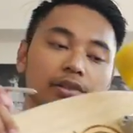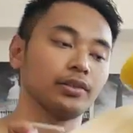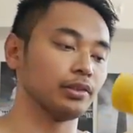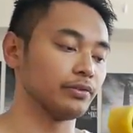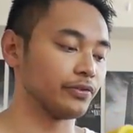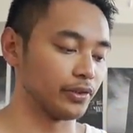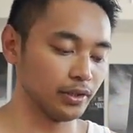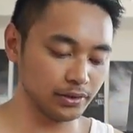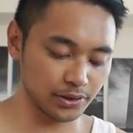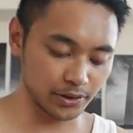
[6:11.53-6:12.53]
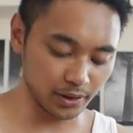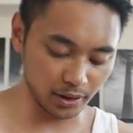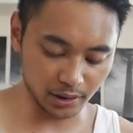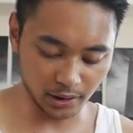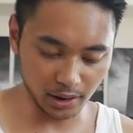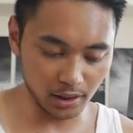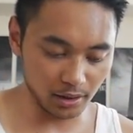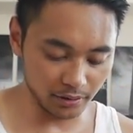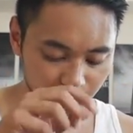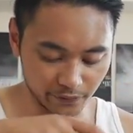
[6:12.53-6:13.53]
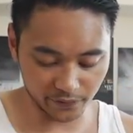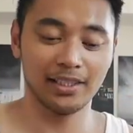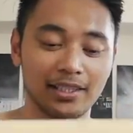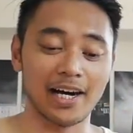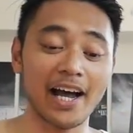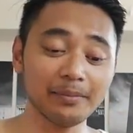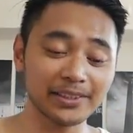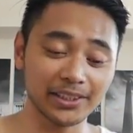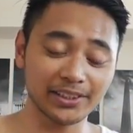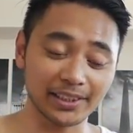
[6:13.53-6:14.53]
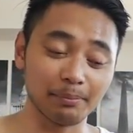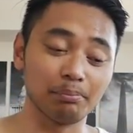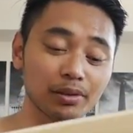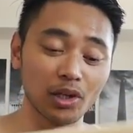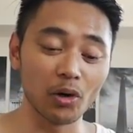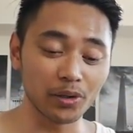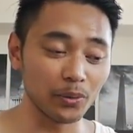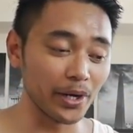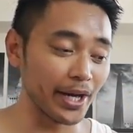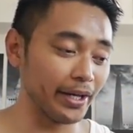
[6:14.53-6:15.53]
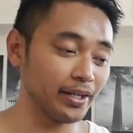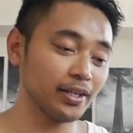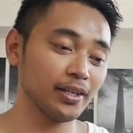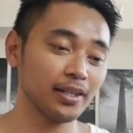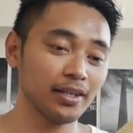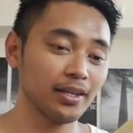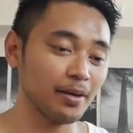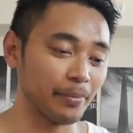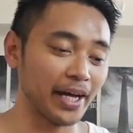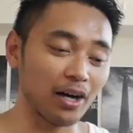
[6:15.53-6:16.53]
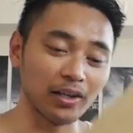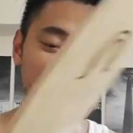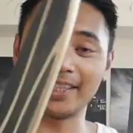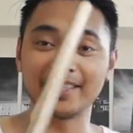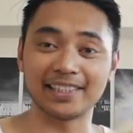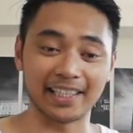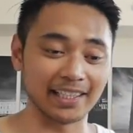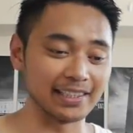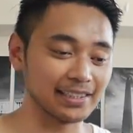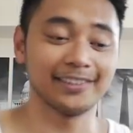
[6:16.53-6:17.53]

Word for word: Take the front truck off. I am seriously blown away by how light this thing is.